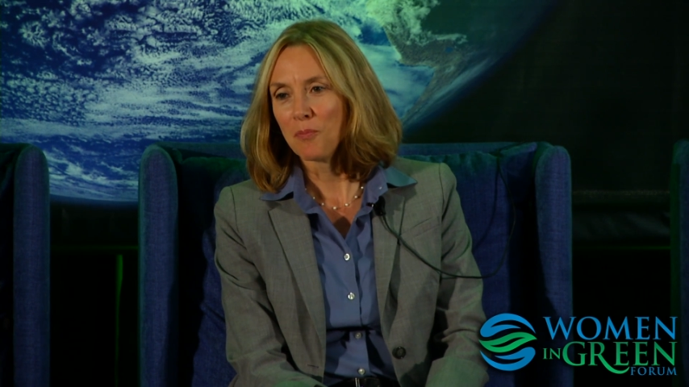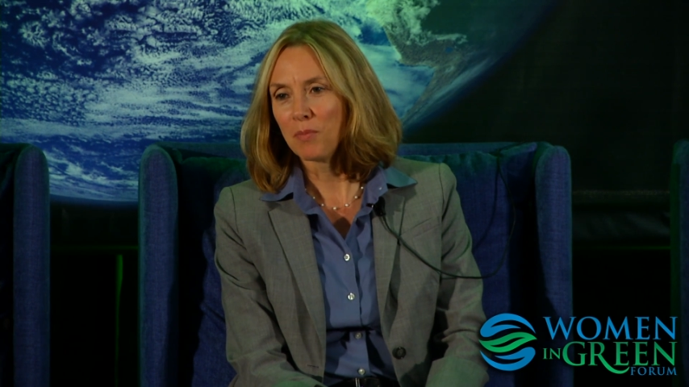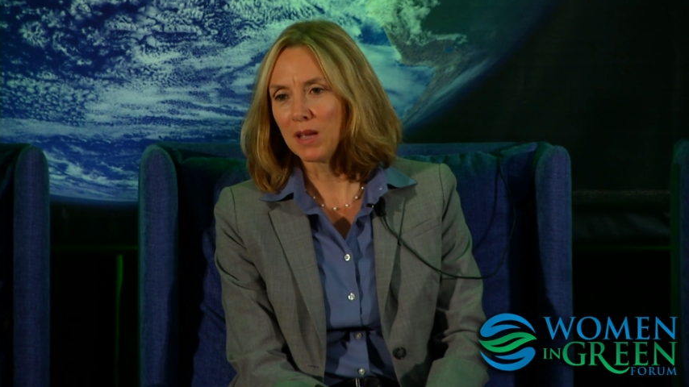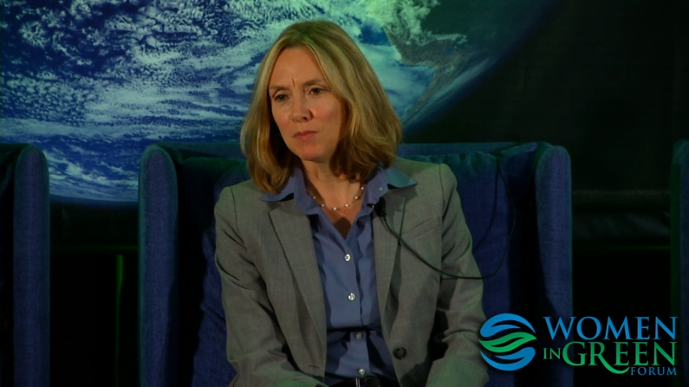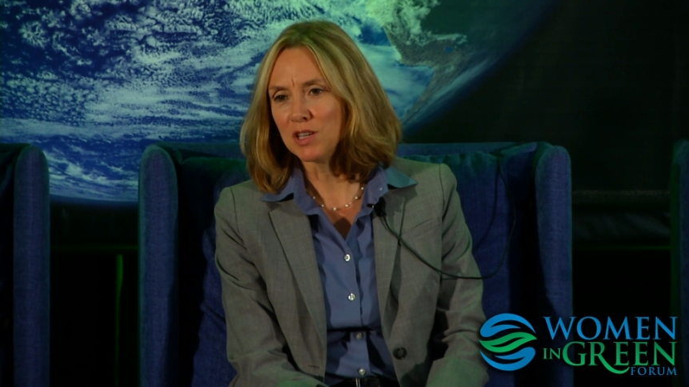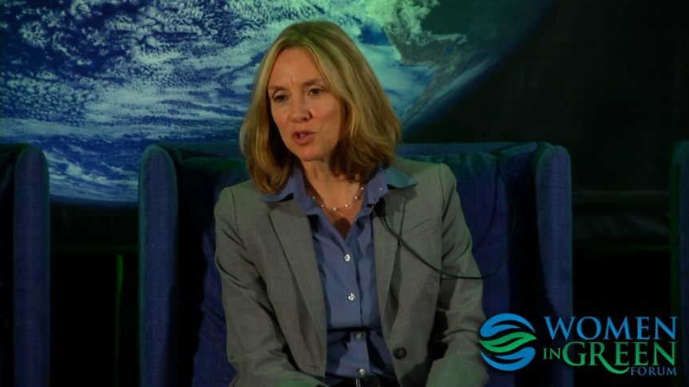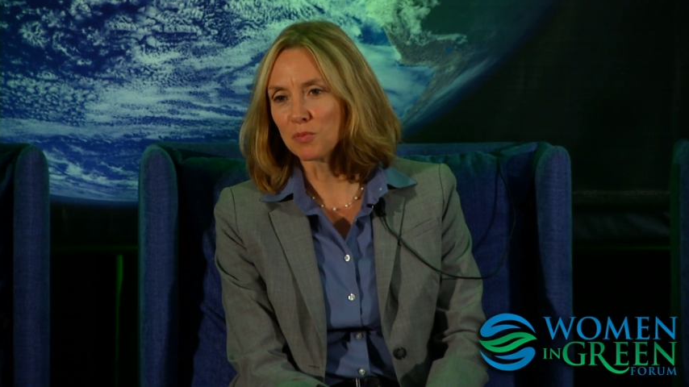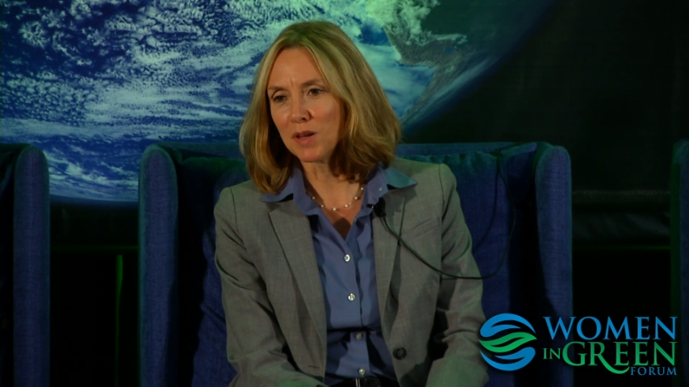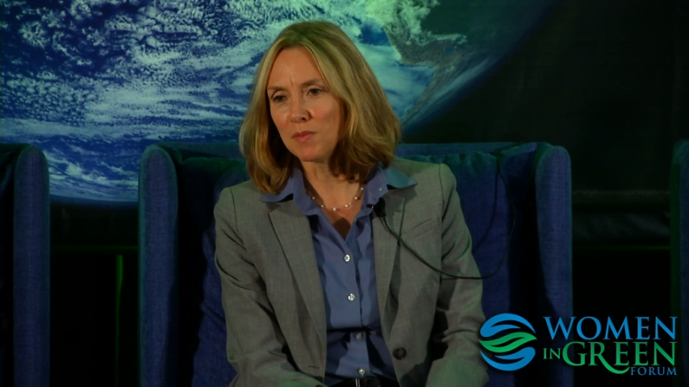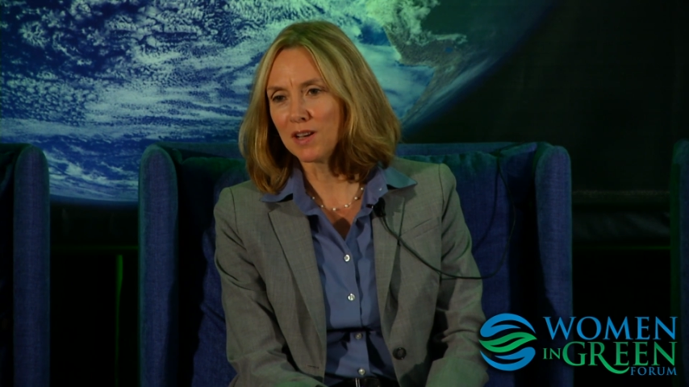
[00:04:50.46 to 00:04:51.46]
babies or
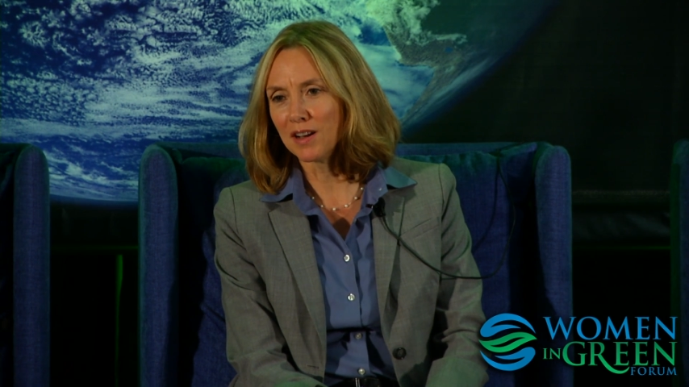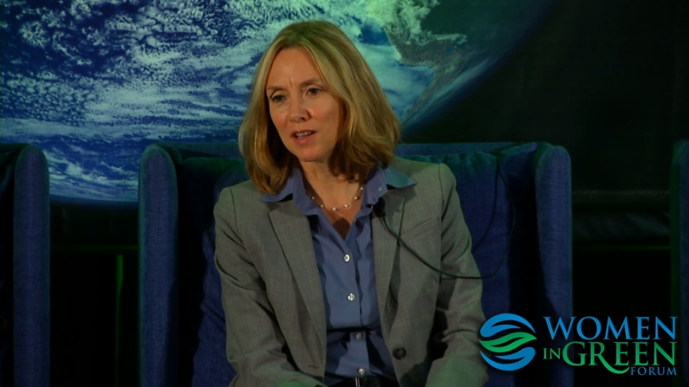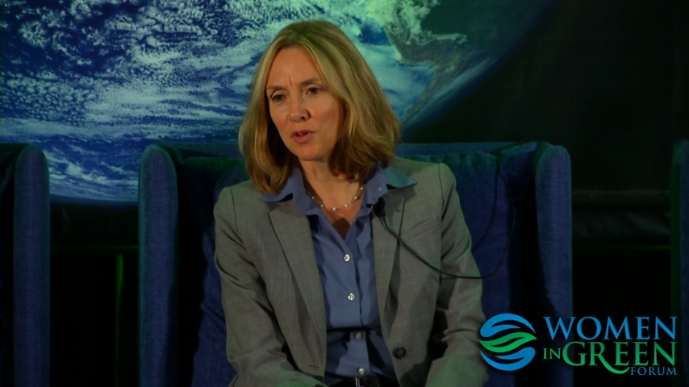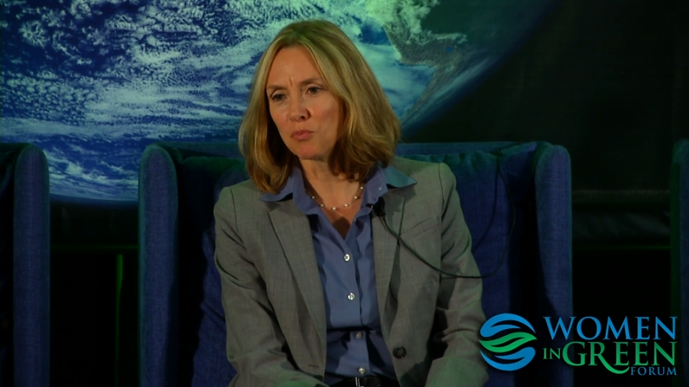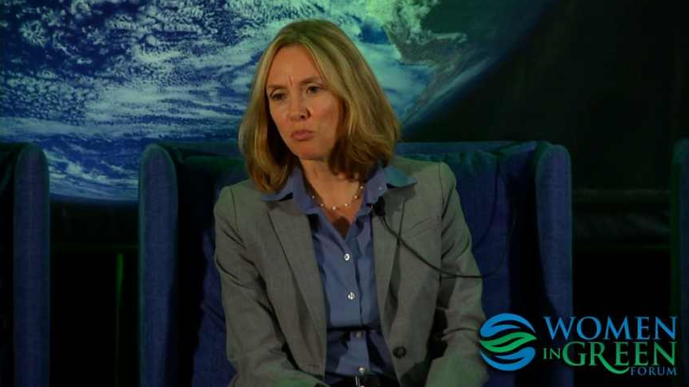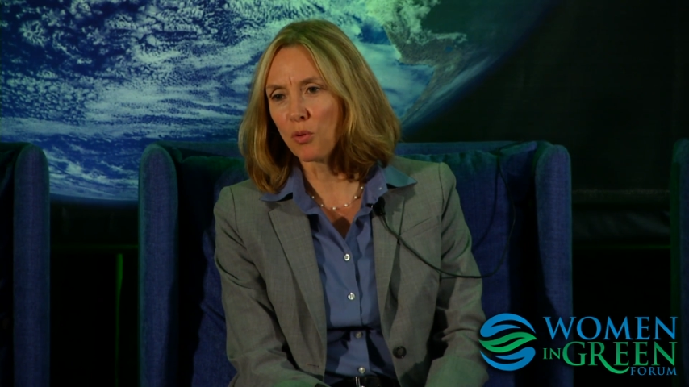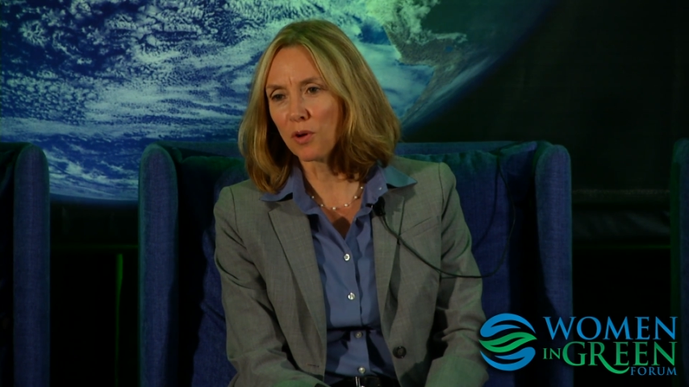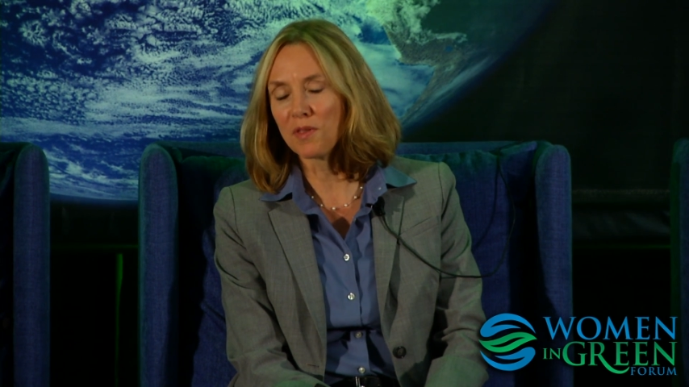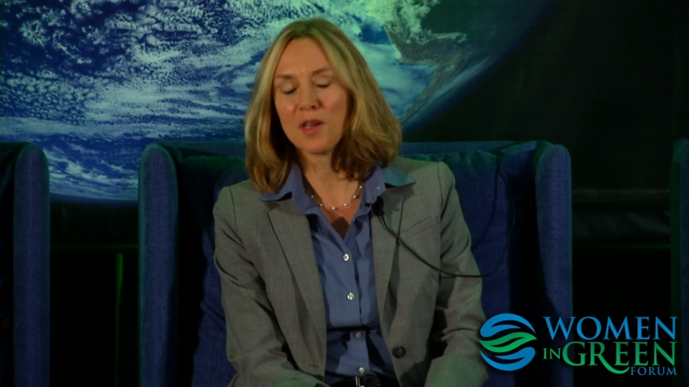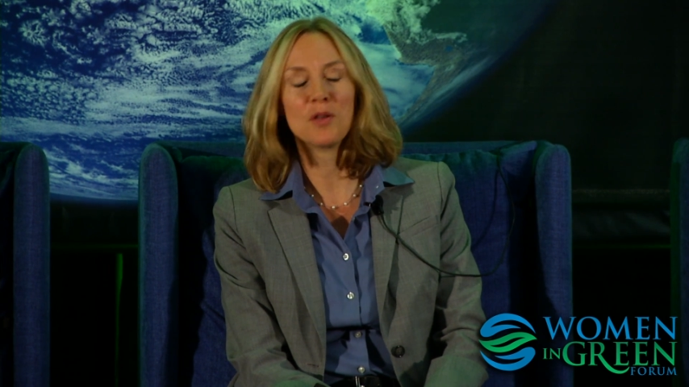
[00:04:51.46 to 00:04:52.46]
maybe not even
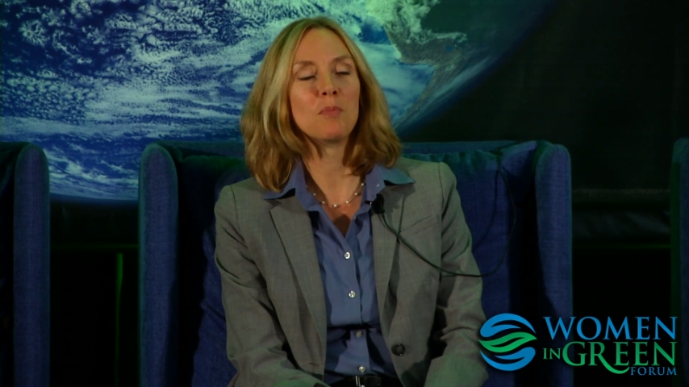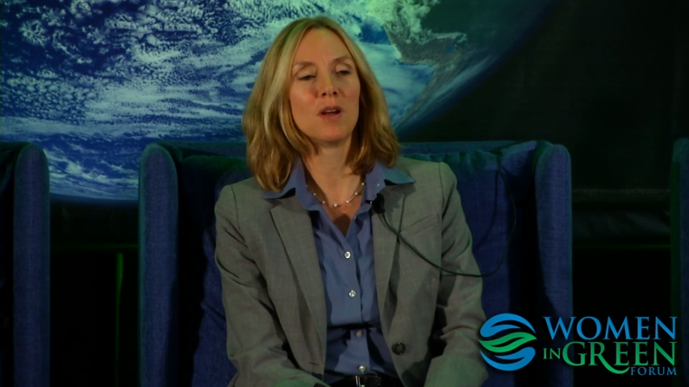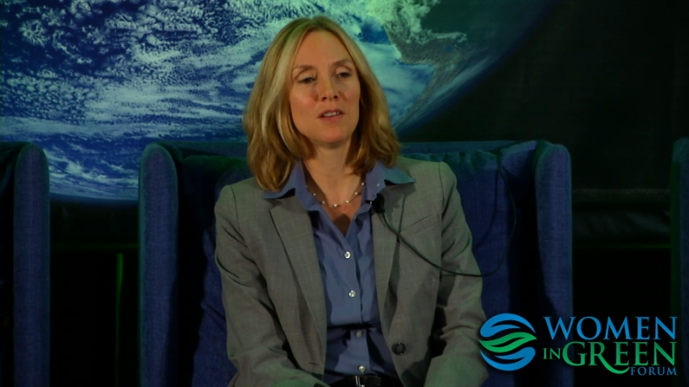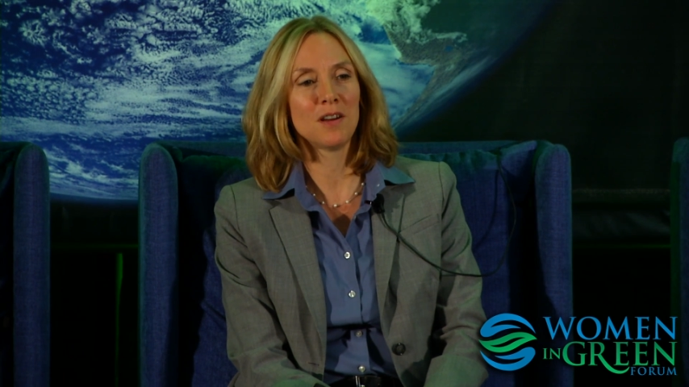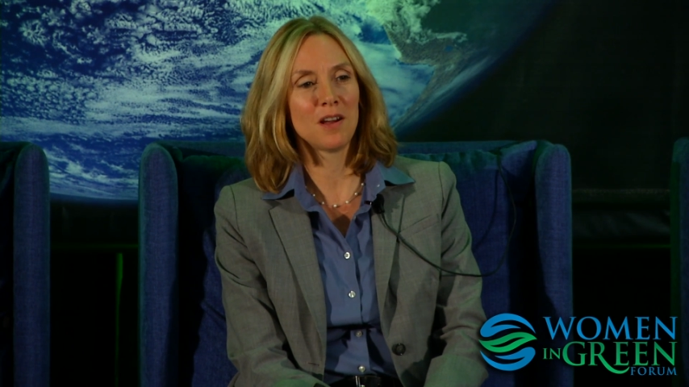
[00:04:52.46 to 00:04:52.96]
born then, but